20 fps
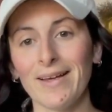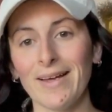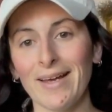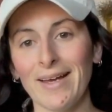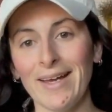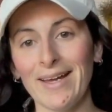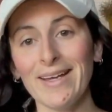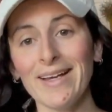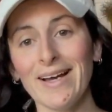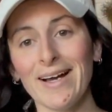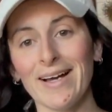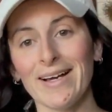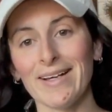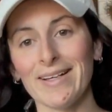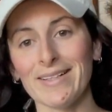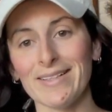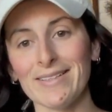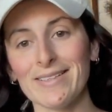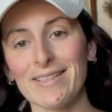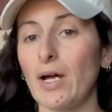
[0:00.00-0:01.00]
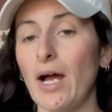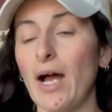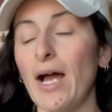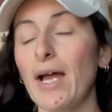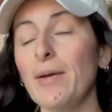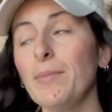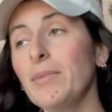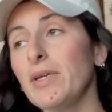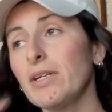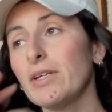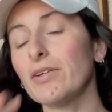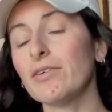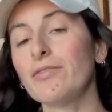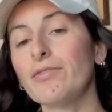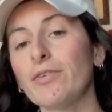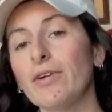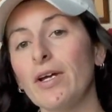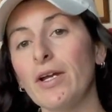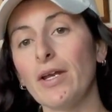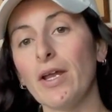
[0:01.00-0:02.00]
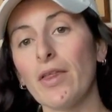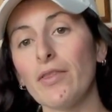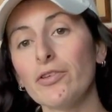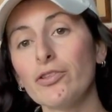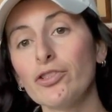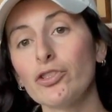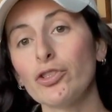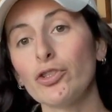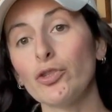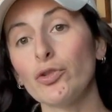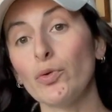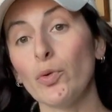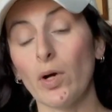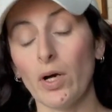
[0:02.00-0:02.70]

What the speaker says: Hey guys, I'm here for another shoe